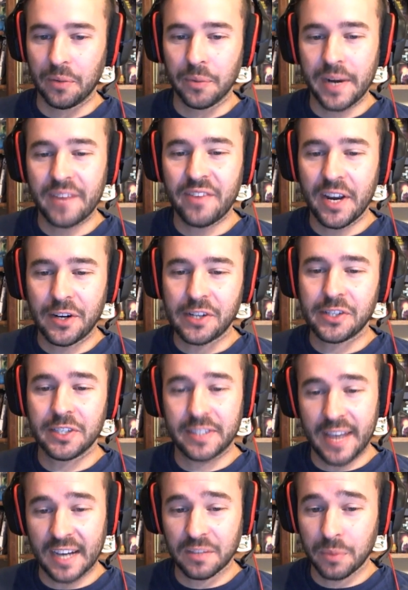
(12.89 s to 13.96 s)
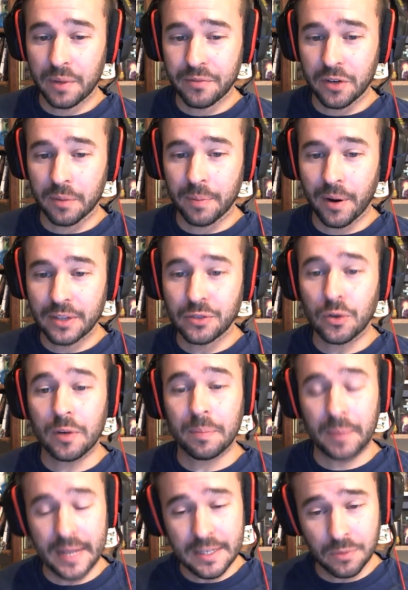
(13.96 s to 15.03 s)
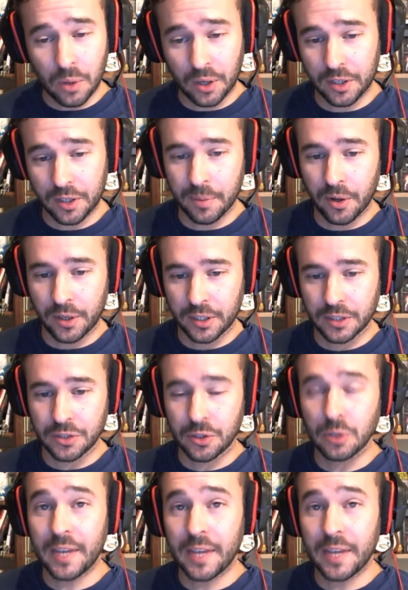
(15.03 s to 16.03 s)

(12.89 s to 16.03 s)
Whenever a creature attacks one of your opponents or a planeswalker an opponent controls,